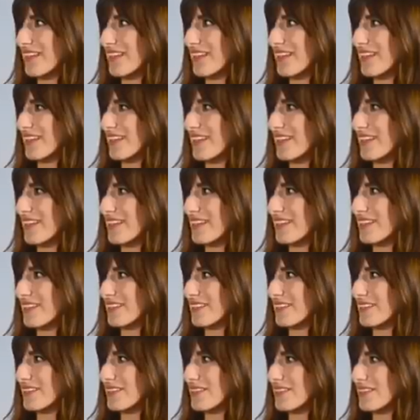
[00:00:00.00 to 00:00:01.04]

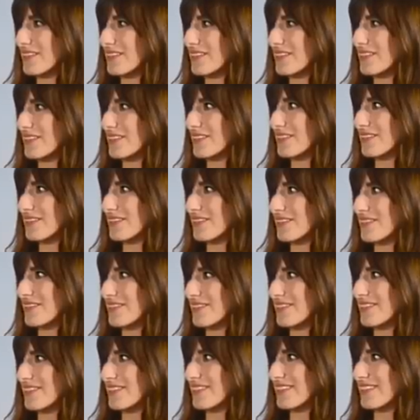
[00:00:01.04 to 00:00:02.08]

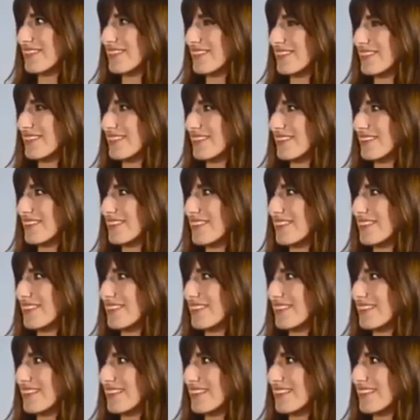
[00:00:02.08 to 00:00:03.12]

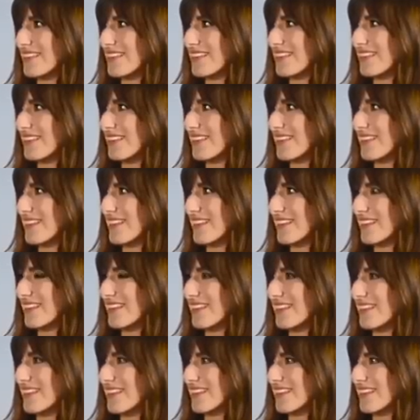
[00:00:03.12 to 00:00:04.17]

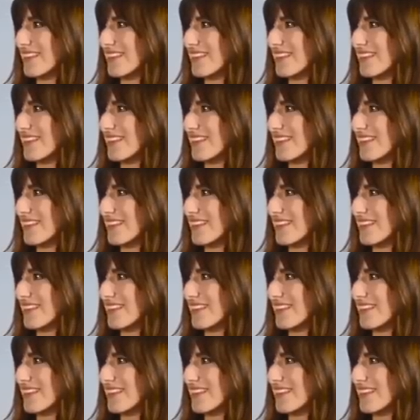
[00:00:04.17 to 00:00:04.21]
[no speech]